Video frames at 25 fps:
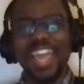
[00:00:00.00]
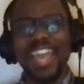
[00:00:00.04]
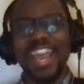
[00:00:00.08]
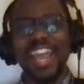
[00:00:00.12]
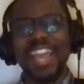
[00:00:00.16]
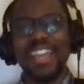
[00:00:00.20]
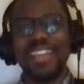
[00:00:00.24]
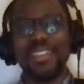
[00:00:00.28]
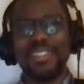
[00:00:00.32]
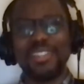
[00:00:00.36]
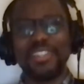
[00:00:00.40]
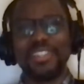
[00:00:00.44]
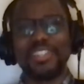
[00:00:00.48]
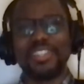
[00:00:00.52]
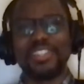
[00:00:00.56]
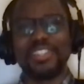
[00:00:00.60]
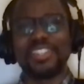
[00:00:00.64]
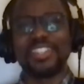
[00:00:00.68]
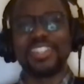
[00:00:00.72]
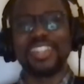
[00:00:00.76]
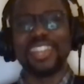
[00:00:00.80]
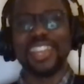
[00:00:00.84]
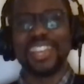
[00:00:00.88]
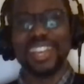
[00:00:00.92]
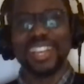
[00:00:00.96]
and yeah. i could just
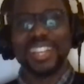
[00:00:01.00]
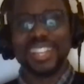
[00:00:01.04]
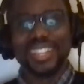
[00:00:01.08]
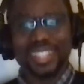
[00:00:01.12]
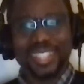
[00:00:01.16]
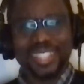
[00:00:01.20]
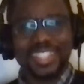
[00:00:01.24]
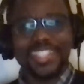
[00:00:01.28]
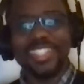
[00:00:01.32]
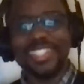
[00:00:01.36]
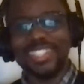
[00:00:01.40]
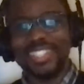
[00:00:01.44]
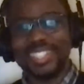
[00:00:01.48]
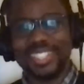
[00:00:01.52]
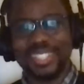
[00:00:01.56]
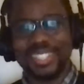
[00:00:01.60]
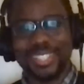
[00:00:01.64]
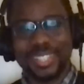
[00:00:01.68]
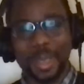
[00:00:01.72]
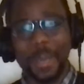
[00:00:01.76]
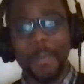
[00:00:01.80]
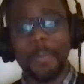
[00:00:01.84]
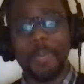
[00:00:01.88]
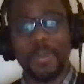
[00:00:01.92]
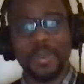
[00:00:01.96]
just, just
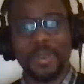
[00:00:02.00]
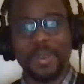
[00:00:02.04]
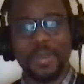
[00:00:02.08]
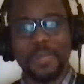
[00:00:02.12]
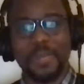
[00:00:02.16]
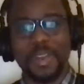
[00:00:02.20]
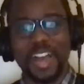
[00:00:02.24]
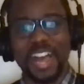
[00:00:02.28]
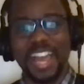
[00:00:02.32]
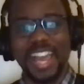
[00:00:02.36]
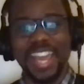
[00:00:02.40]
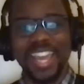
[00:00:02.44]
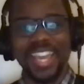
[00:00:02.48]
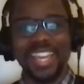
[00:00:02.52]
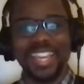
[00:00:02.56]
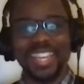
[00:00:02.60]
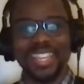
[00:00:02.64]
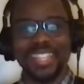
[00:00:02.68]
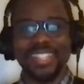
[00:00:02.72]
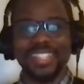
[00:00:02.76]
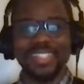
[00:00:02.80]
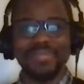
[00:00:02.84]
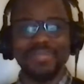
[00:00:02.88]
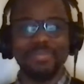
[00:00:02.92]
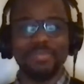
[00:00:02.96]
jump on a mic
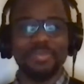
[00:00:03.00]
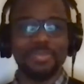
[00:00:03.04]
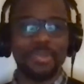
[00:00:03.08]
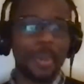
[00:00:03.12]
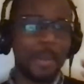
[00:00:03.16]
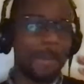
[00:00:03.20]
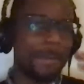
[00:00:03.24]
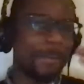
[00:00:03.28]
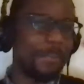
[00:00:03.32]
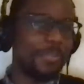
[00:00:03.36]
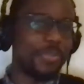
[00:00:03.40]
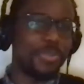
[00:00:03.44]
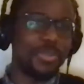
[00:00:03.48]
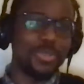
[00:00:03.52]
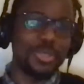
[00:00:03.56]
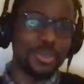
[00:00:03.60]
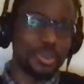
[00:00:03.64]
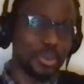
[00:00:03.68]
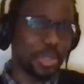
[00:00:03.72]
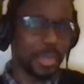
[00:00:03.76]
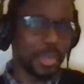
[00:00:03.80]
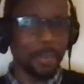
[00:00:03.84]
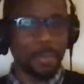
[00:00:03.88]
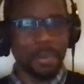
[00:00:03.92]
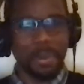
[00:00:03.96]
and
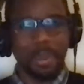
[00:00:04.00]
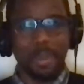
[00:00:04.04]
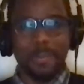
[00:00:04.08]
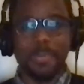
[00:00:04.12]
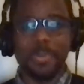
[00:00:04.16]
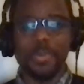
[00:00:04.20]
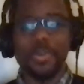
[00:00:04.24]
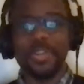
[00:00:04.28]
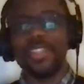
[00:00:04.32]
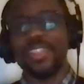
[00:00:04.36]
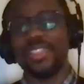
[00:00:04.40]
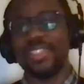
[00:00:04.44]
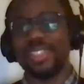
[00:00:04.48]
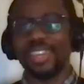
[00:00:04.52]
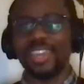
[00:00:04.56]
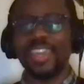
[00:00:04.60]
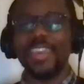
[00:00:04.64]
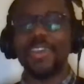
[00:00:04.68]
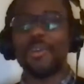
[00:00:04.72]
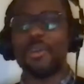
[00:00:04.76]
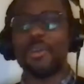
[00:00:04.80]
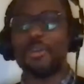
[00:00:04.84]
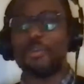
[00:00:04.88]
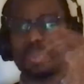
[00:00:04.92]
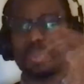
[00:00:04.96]
do the popular
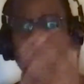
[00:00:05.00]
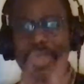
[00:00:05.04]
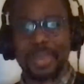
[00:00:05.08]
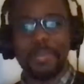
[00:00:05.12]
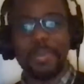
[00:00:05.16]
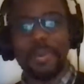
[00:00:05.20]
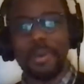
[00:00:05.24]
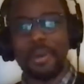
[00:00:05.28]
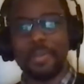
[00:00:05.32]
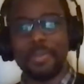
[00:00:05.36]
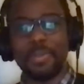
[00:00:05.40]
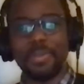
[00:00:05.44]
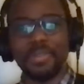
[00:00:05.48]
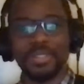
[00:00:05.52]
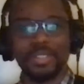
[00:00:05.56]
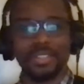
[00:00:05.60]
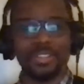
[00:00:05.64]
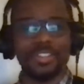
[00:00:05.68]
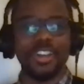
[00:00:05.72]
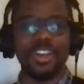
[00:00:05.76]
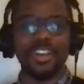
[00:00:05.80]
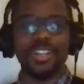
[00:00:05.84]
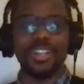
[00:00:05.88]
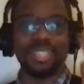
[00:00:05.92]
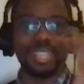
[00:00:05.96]
thing or be
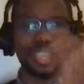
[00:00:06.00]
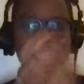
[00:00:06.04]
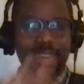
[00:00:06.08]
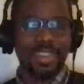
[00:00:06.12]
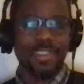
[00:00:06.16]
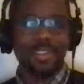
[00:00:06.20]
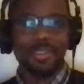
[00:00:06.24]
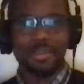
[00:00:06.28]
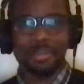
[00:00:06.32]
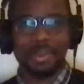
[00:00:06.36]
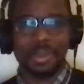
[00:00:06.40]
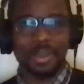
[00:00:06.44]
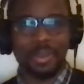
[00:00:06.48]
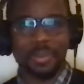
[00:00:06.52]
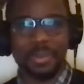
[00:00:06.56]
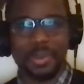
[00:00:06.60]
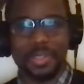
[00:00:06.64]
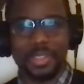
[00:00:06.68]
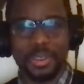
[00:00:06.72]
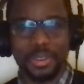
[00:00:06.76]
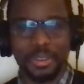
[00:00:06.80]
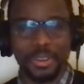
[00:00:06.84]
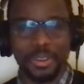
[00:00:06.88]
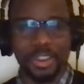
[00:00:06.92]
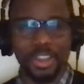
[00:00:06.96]
popular not care about
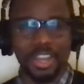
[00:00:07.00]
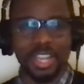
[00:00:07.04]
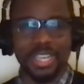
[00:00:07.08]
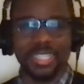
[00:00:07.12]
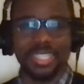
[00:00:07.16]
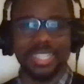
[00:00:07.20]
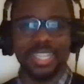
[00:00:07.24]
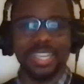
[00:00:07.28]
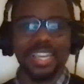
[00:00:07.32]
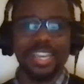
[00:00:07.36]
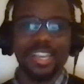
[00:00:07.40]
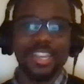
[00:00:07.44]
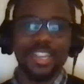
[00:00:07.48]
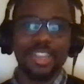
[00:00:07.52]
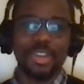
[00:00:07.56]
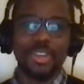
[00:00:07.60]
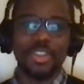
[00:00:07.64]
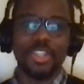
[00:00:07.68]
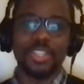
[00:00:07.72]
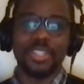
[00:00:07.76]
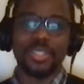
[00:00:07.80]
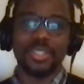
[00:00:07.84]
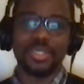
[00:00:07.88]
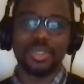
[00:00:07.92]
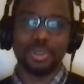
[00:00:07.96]
whether or not you know
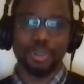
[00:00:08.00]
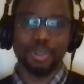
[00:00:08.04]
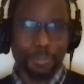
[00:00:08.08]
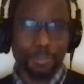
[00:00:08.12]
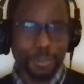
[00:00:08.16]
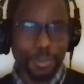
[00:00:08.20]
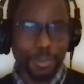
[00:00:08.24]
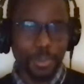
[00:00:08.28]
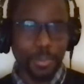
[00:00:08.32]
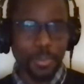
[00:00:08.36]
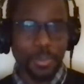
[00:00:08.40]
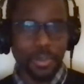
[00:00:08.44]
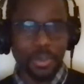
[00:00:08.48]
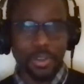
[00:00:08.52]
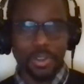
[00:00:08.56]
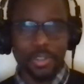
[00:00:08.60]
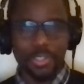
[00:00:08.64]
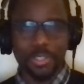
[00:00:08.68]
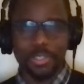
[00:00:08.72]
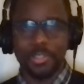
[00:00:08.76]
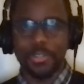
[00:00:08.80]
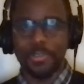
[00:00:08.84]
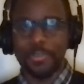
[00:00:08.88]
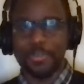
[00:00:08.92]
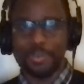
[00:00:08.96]
this is good for the
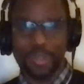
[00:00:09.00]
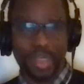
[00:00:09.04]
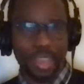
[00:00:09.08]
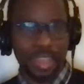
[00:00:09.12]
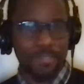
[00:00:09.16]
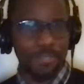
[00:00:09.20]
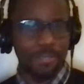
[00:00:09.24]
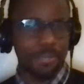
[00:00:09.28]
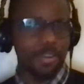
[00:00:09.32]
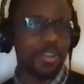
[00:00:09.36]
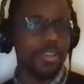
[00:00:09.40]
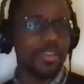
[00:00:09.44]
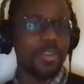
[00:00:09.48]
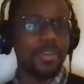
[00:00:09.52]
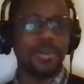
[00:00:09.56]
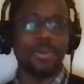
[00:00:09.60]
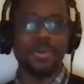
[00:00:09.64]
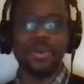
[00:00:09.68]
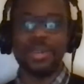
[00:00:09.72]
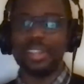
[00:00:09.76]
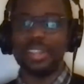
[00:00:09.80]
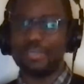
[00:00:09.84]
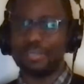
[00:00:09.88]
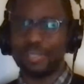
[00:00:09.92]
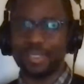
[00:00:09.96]
world or good for africa
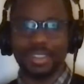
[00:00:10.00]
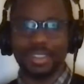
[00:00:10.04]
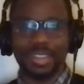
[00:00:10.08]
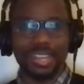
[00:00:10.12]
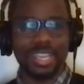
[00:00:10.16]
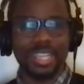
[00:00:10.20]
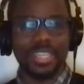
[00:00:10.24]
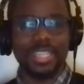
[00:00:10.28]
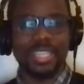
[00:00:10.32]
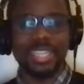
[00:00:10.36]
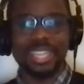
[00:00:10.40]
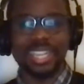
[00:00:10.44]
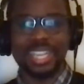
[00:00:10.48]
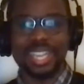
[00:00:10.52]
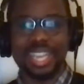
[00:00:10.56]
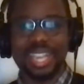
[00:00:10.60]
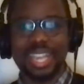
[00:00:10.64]
or whatever and